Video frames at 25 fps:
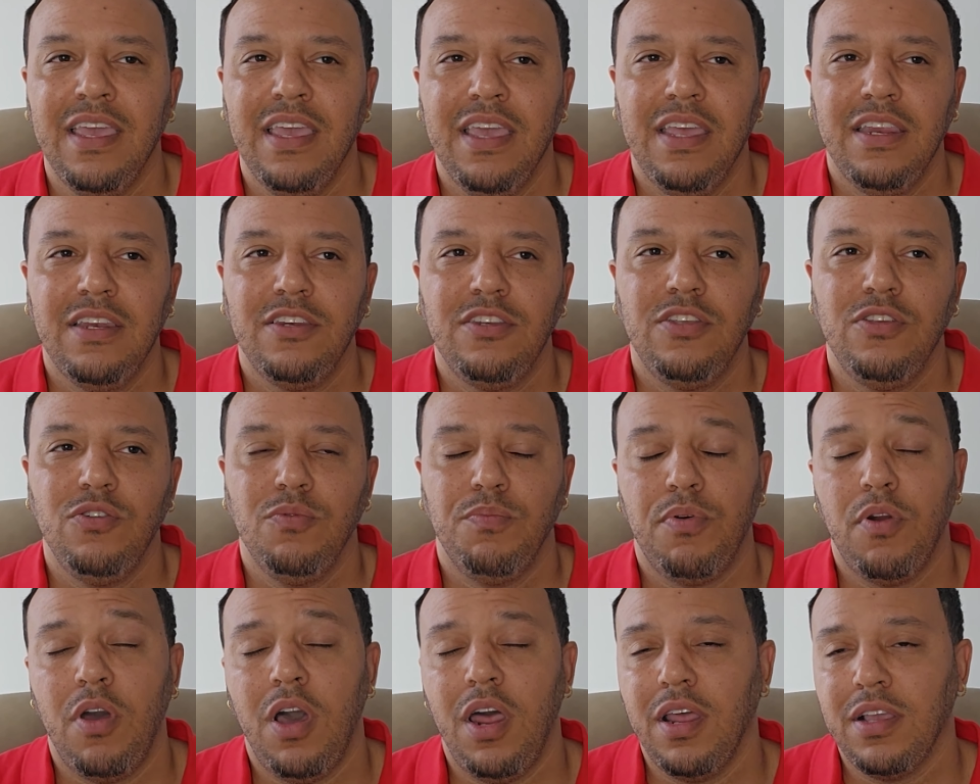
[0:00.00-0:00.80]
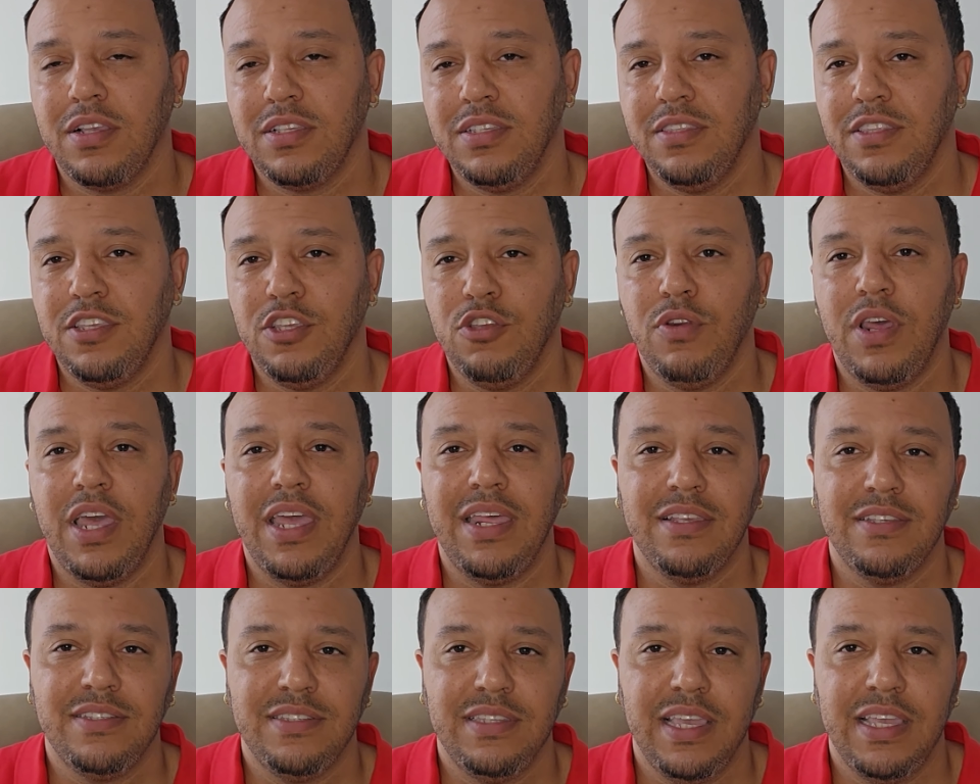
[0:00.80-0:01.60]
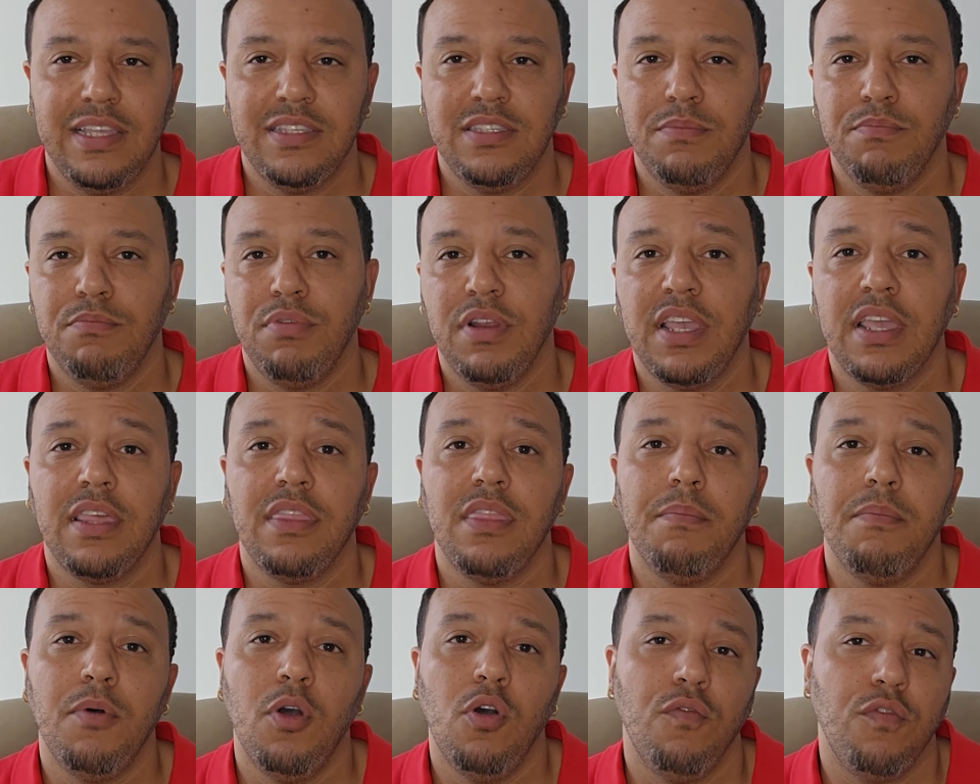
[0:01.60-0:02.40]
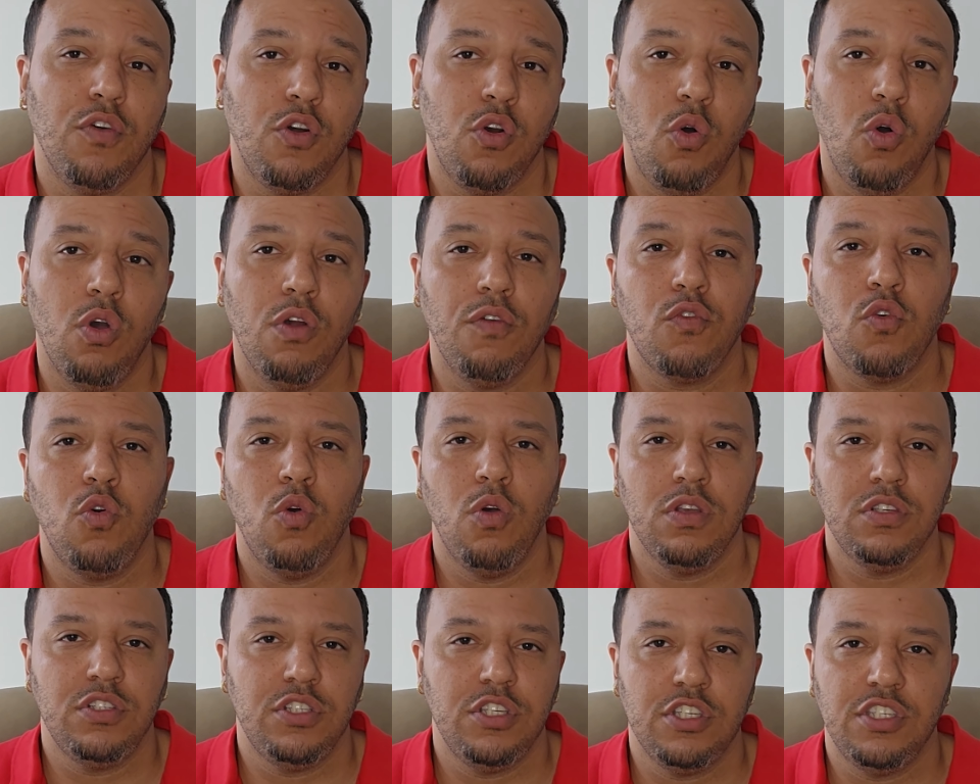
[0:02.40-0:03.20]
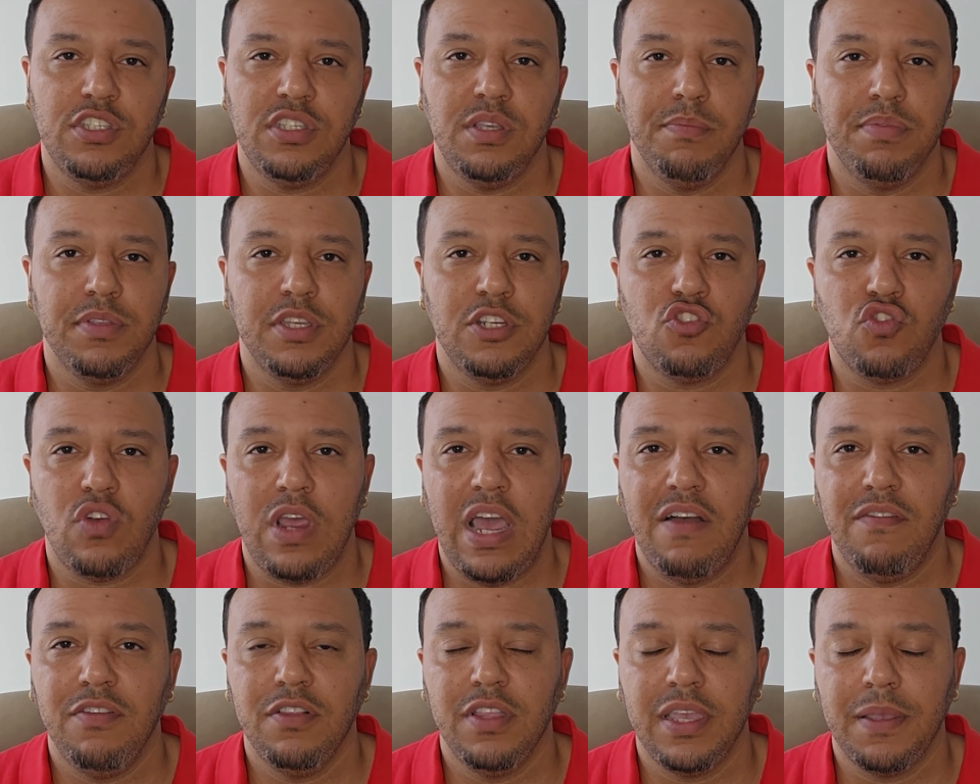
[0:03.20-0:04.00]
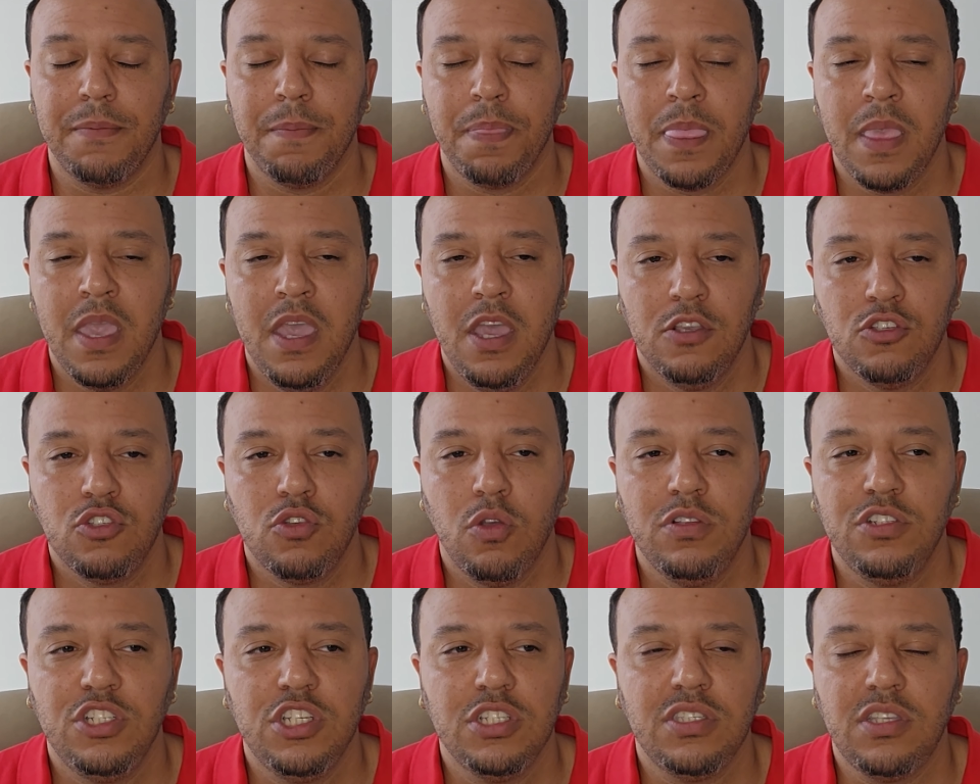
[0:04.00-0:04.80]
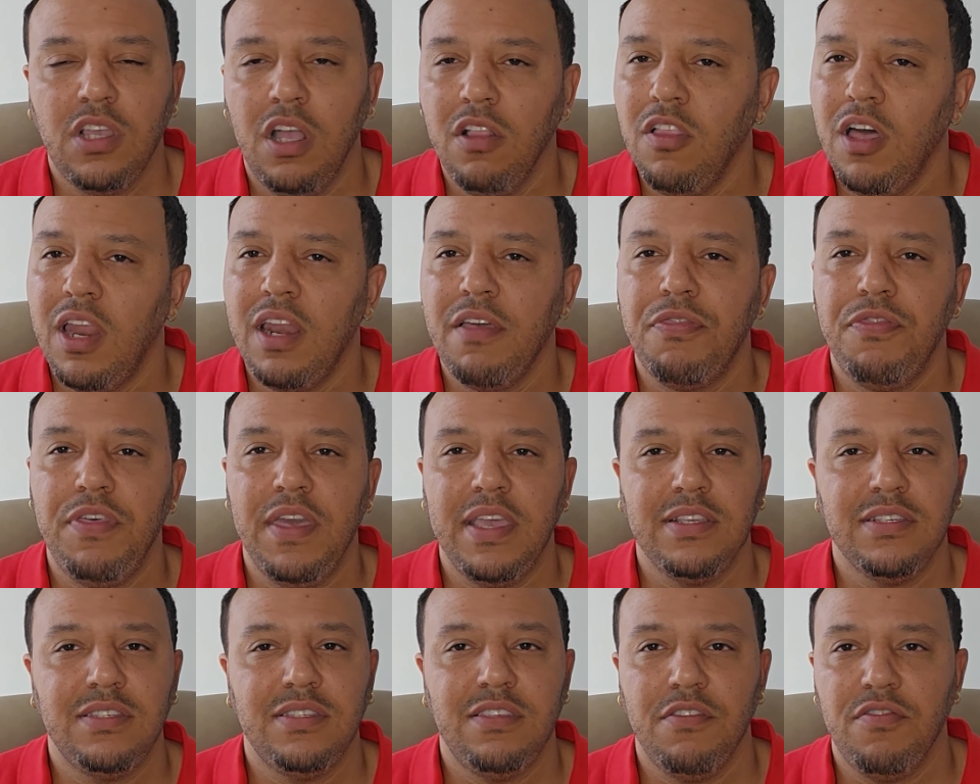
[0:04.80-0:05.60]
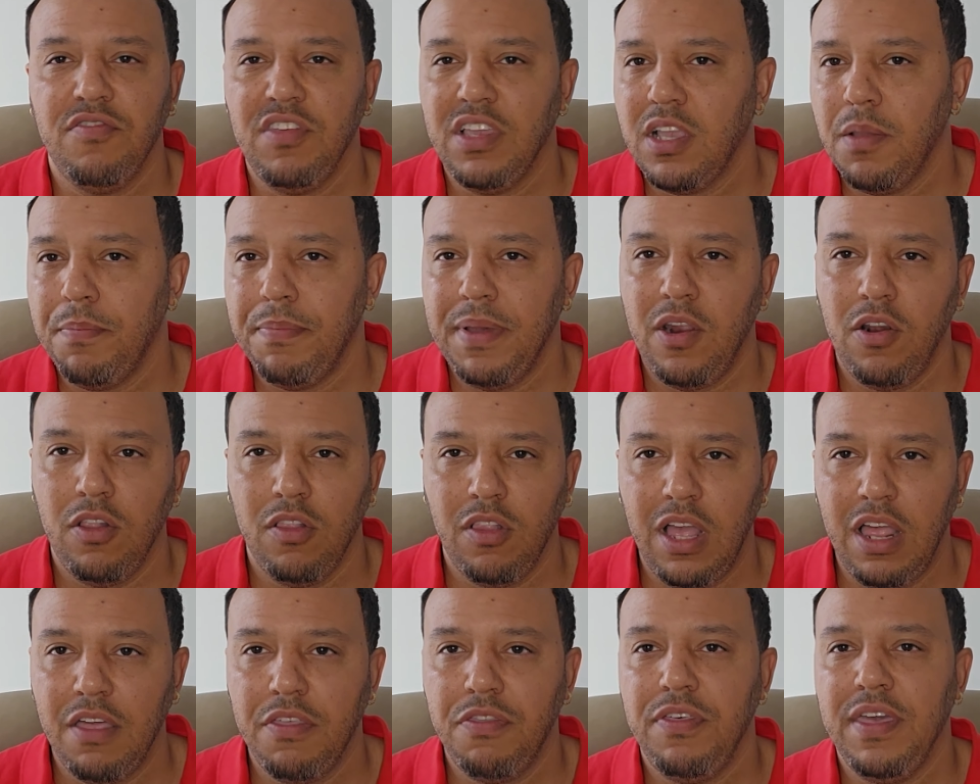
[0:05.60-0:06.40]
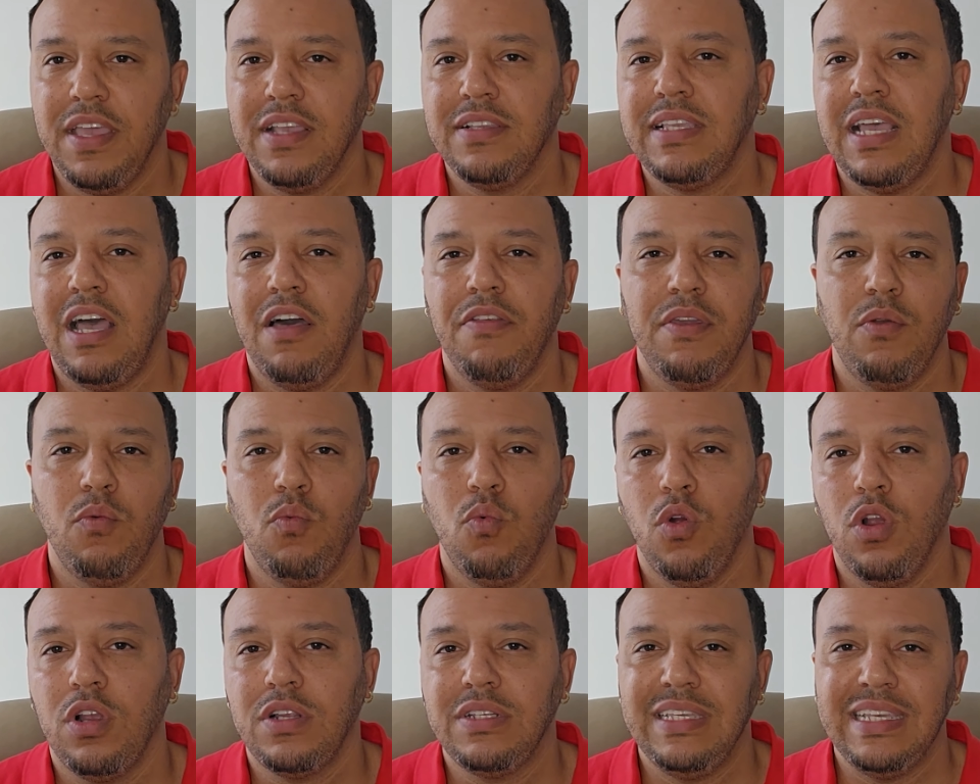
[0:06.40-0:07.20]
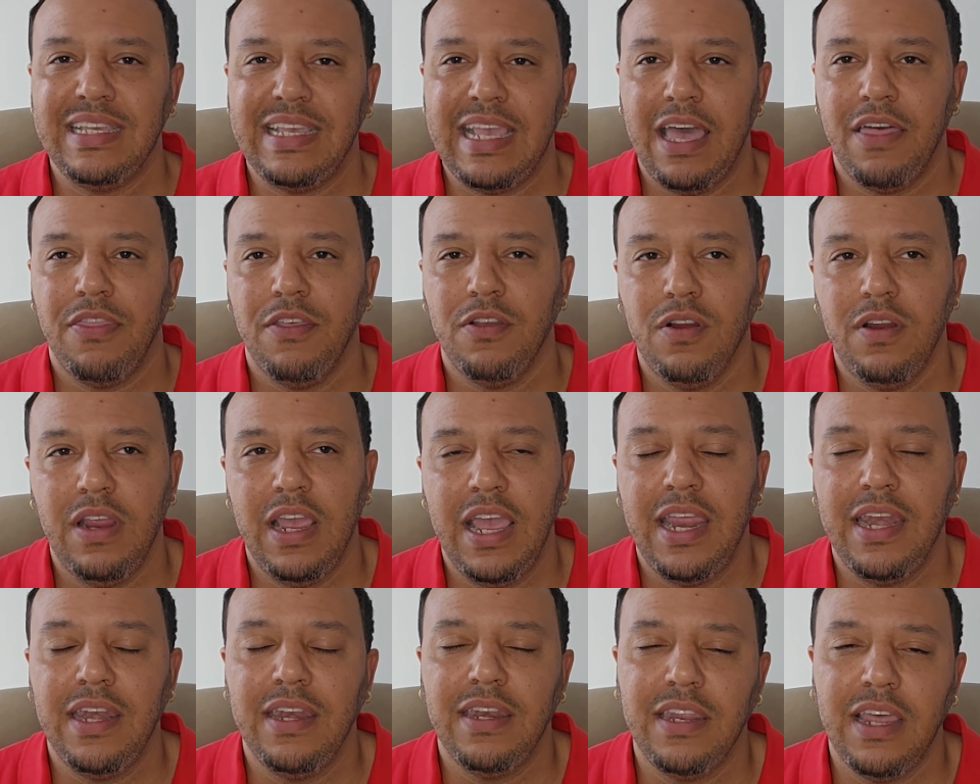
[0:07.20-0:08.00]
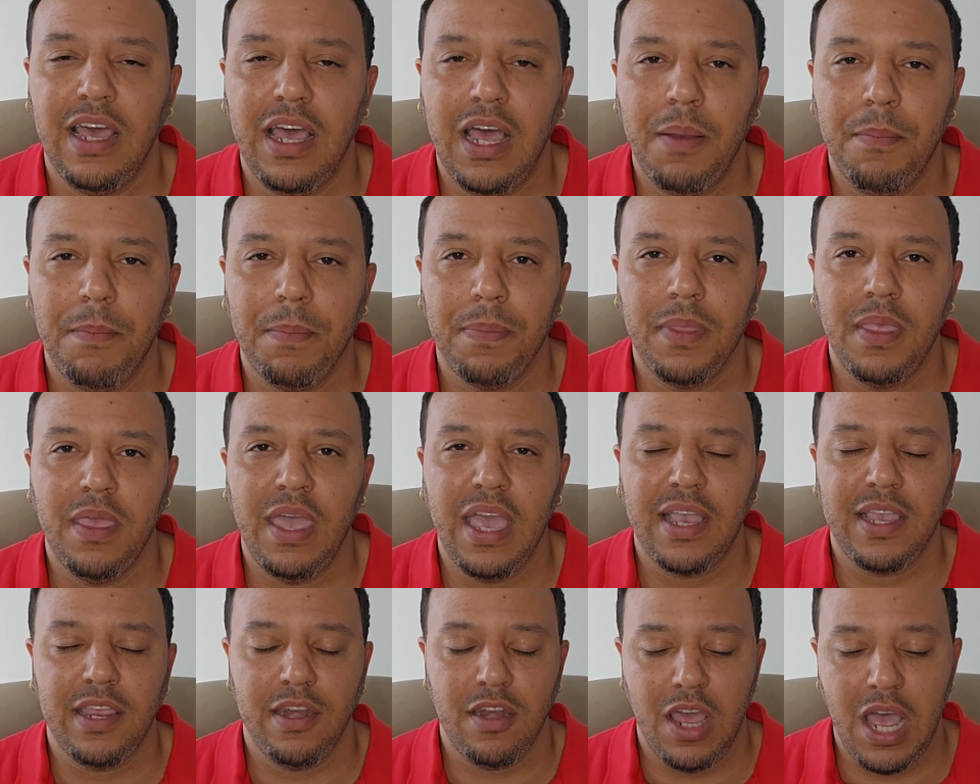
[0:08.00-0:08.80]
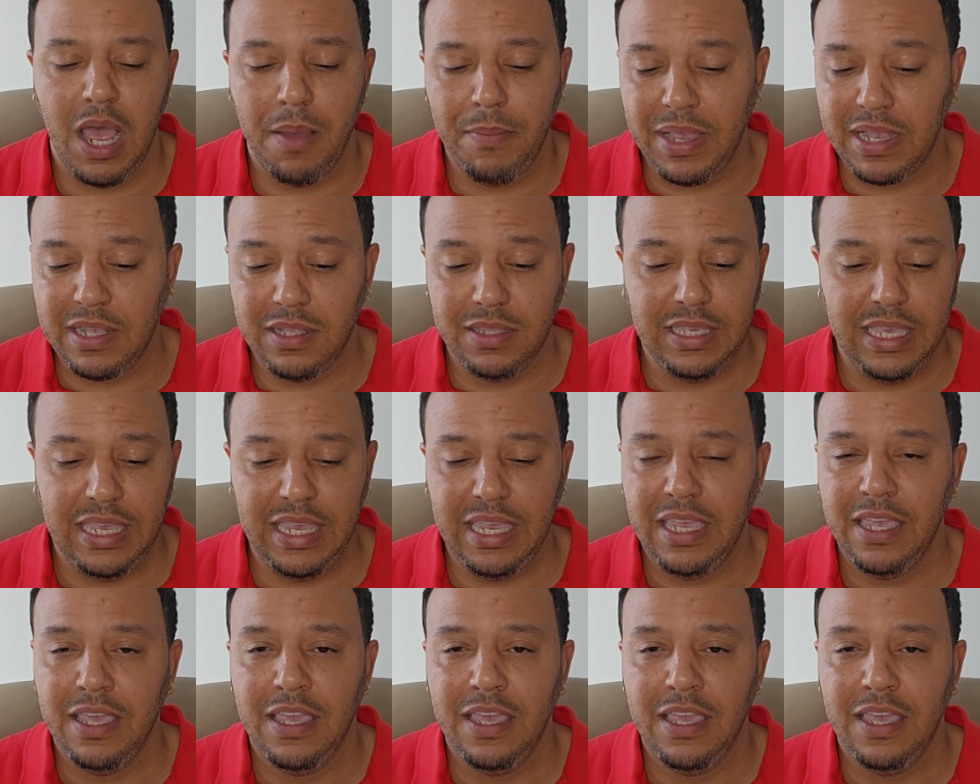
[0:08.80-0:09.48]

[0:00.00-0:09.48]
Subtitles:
to products in the United States and bringing them over, or of course just simply traveling. So just a lot of things to think about, a lot of things, how they work together, and economically